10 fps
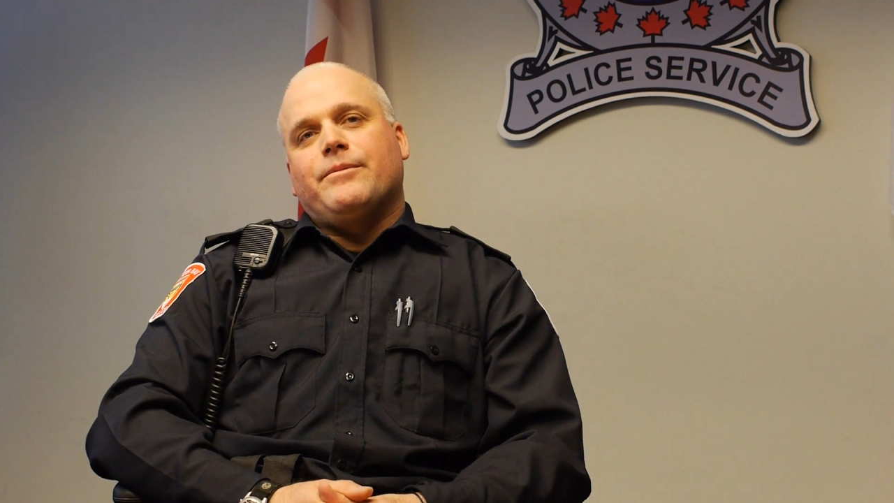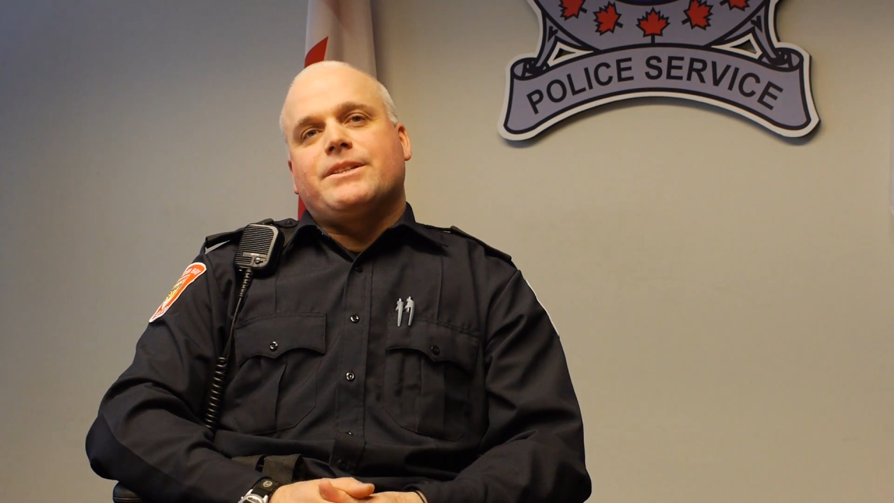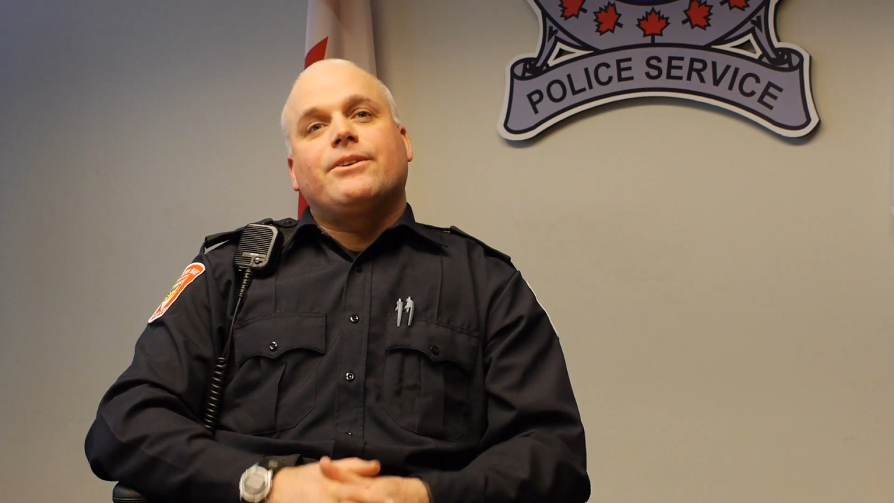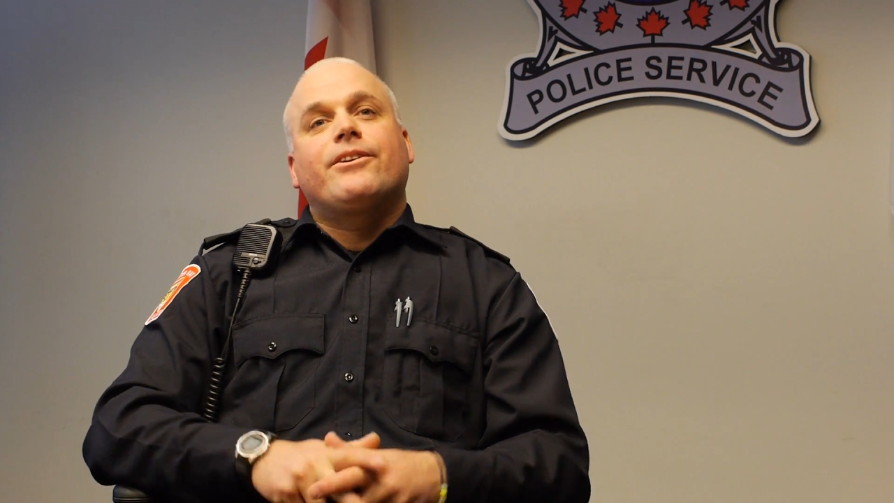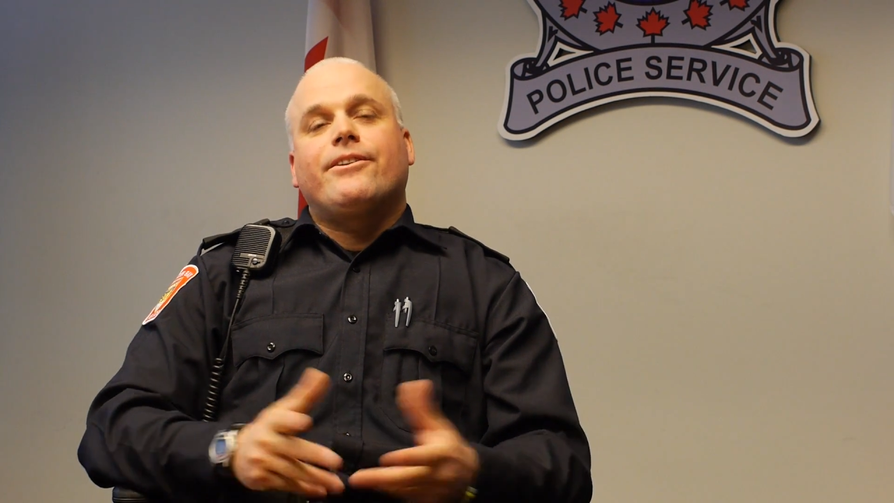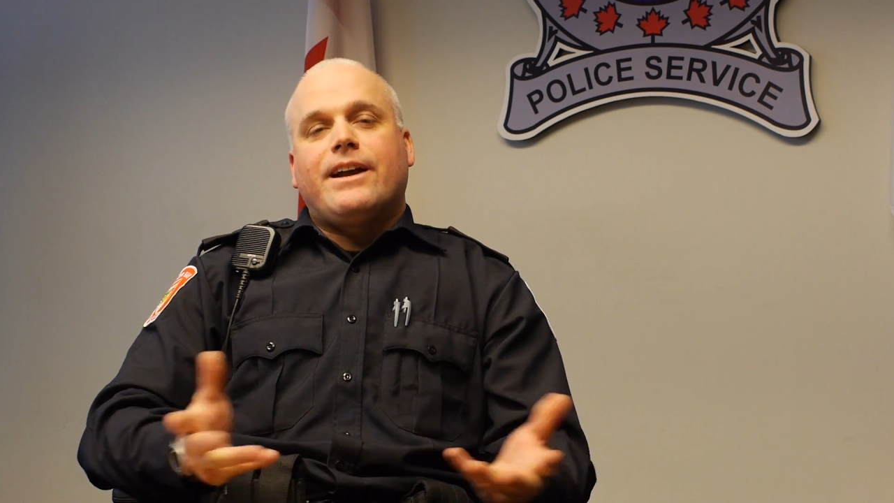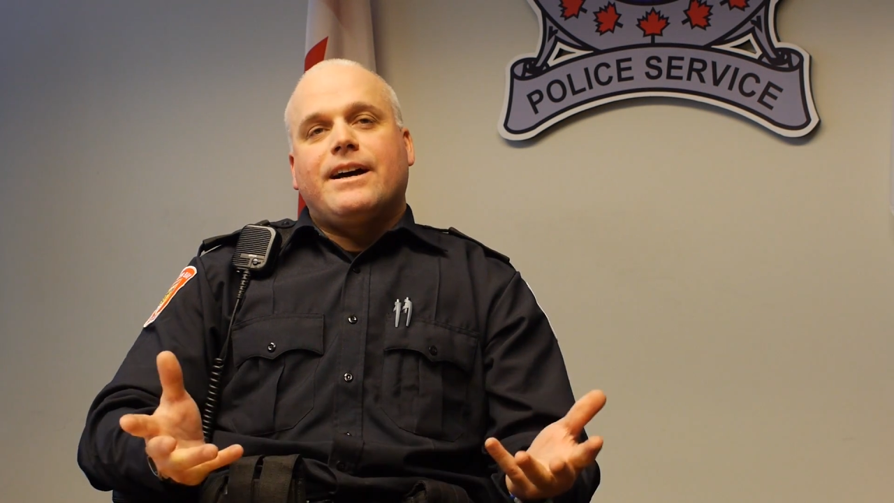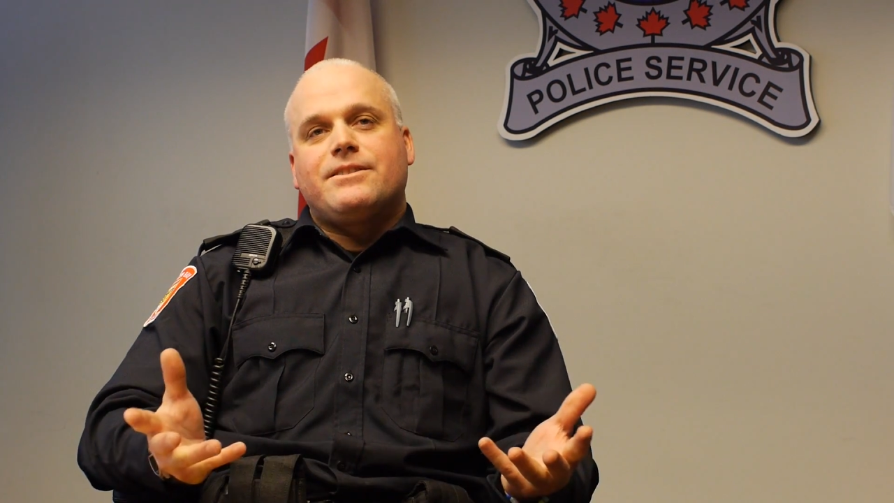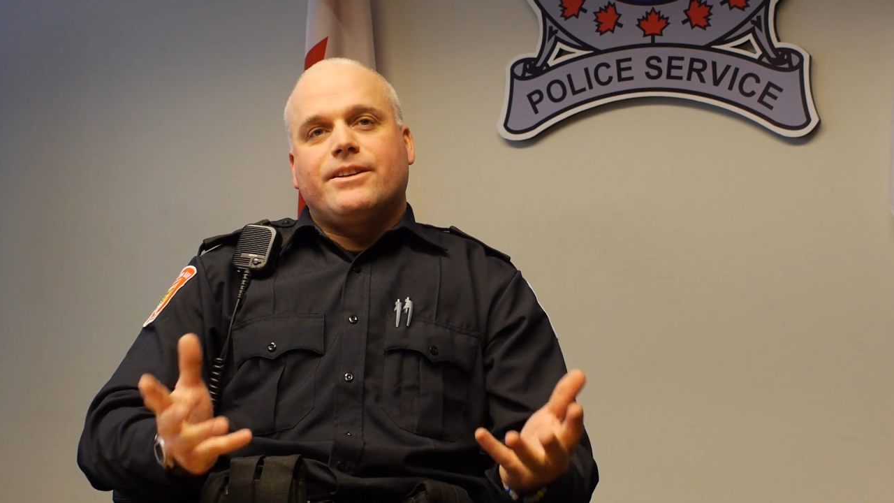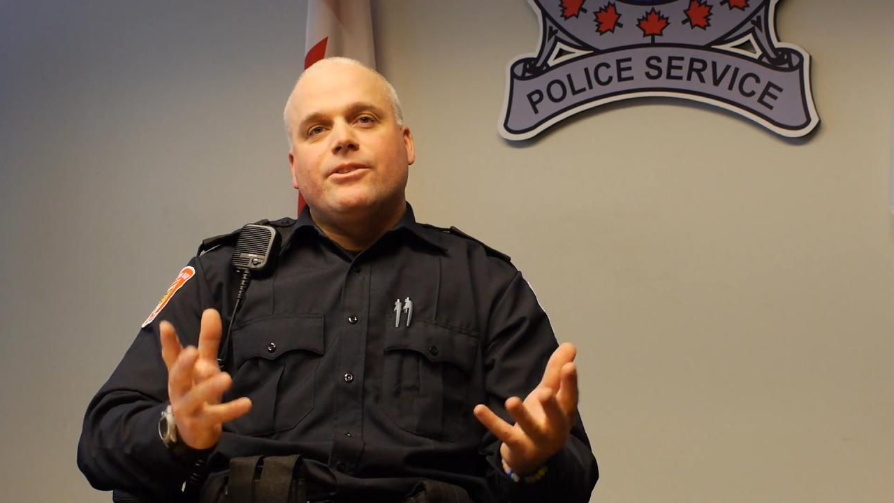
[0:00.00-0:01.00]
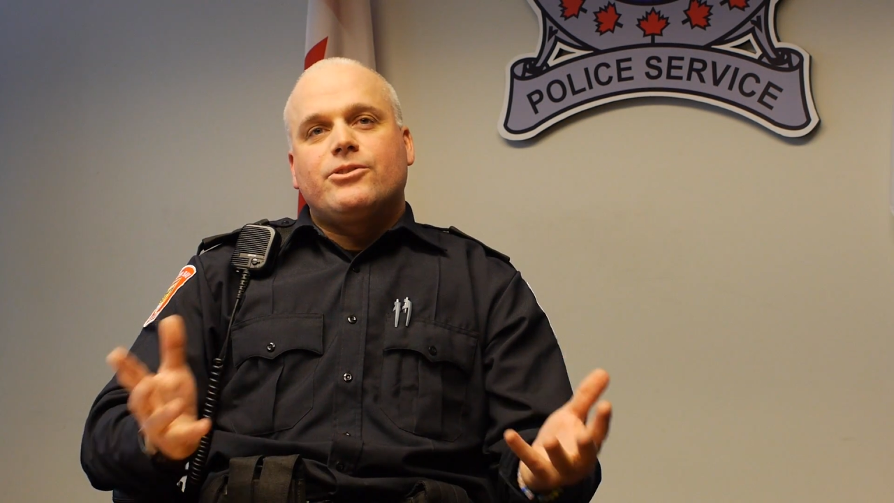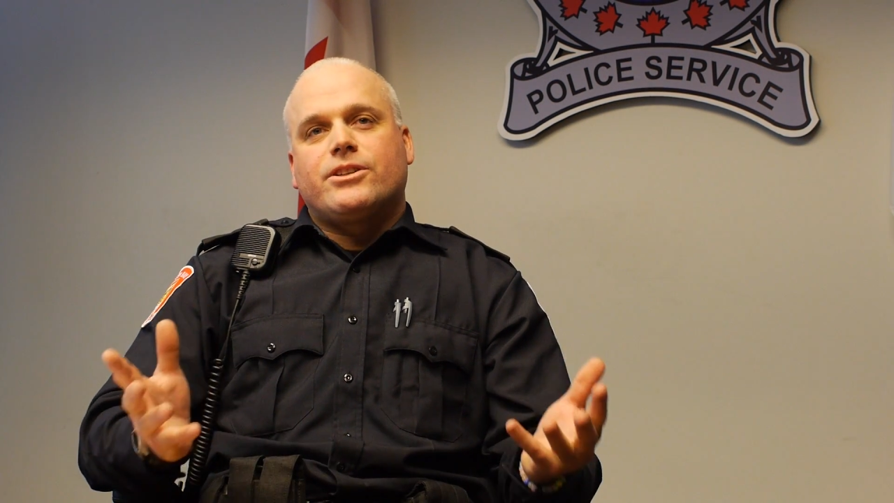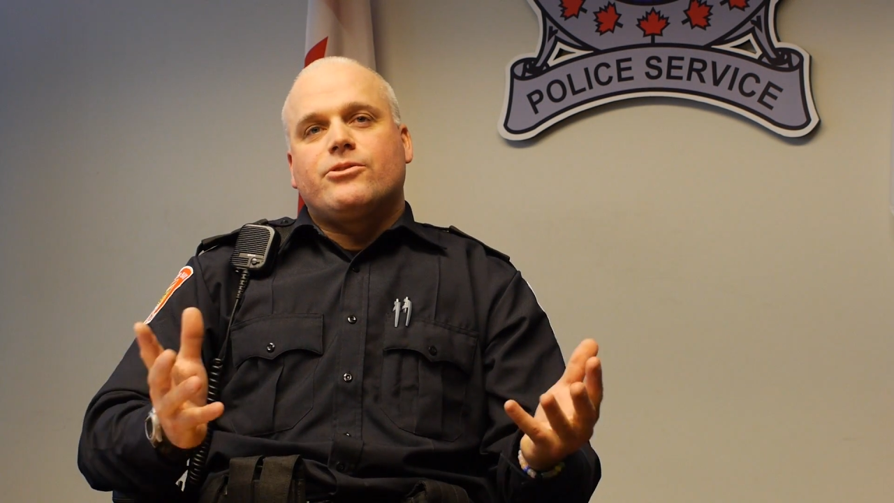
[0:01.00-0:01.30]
it's out of their hands. They lose